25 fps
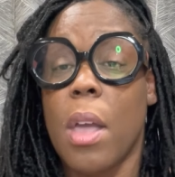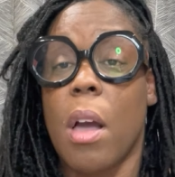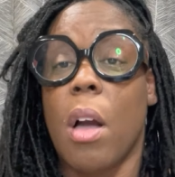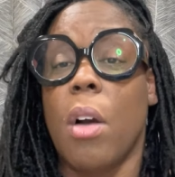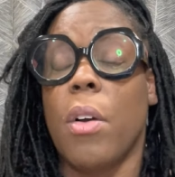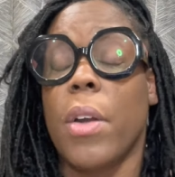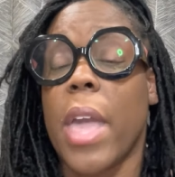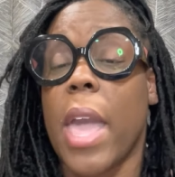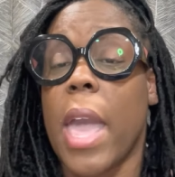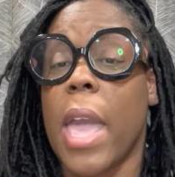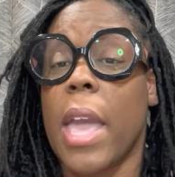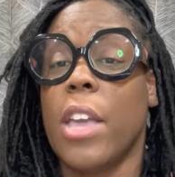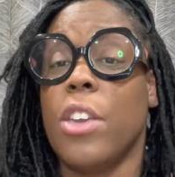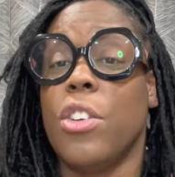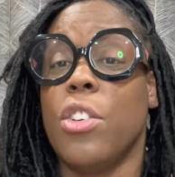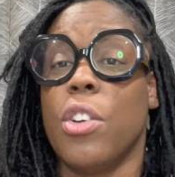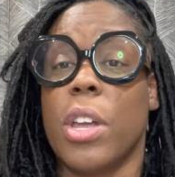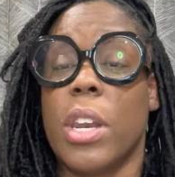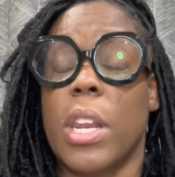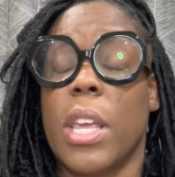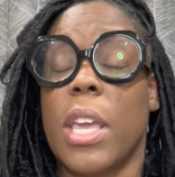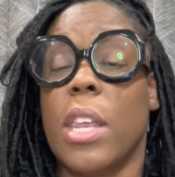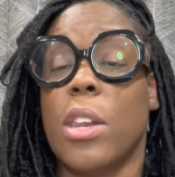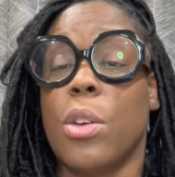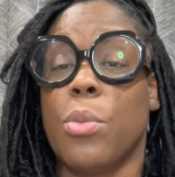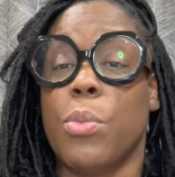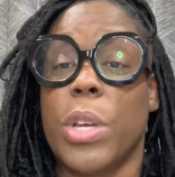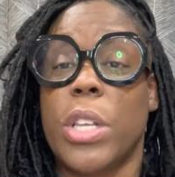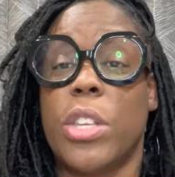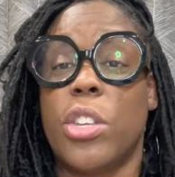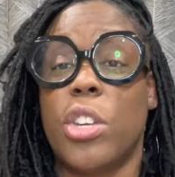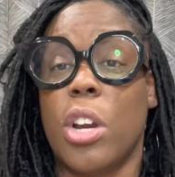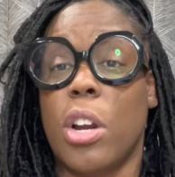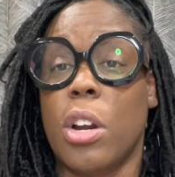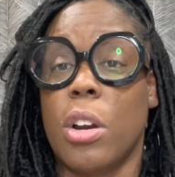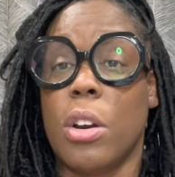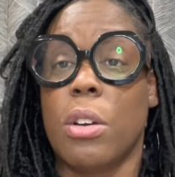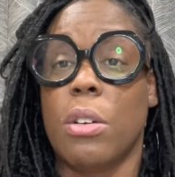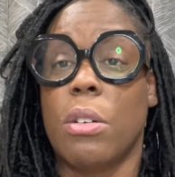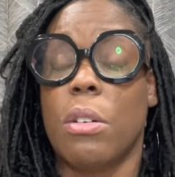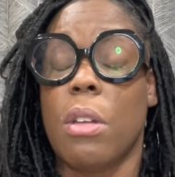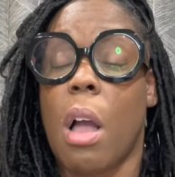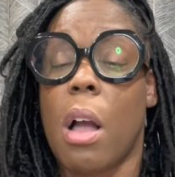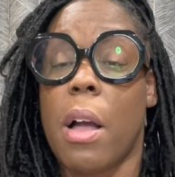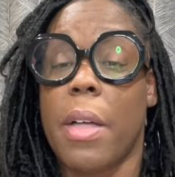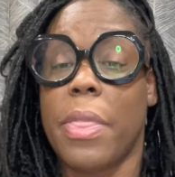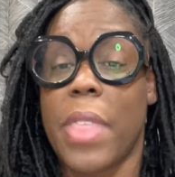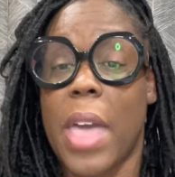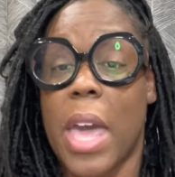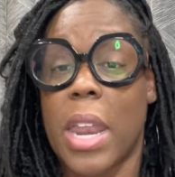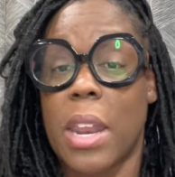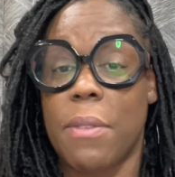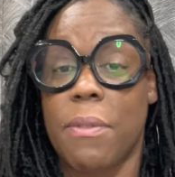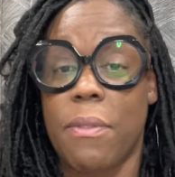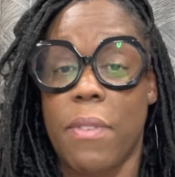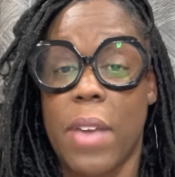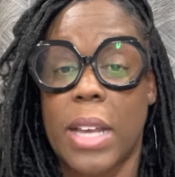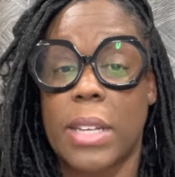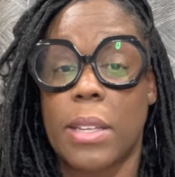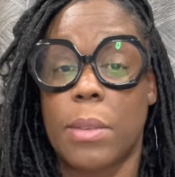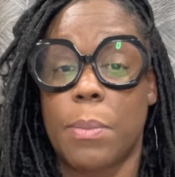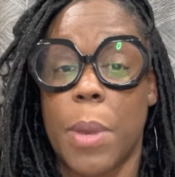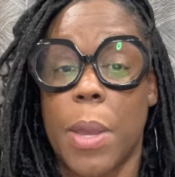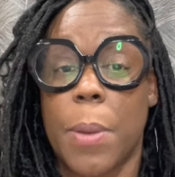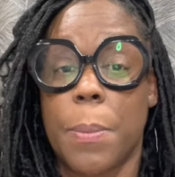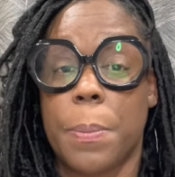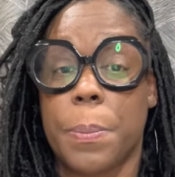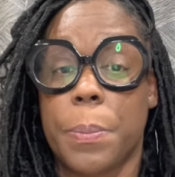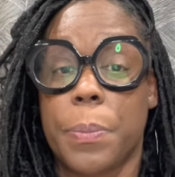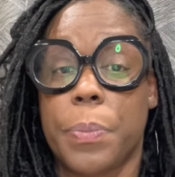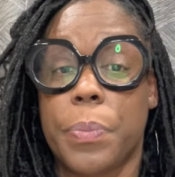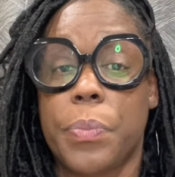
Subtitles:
okay, you're going to get a return on that investment.